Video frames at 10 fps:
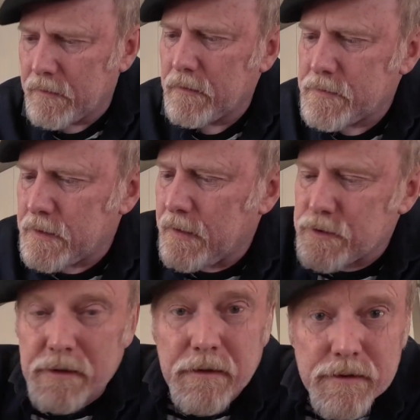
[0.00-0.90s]
Let's see,
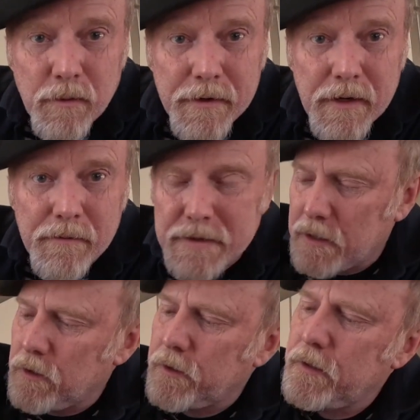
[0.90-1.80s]
actually let's open it up and
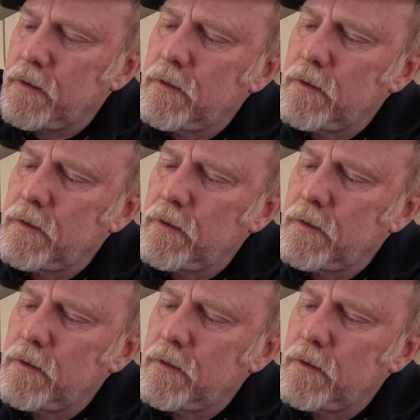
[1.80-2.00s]
take a look.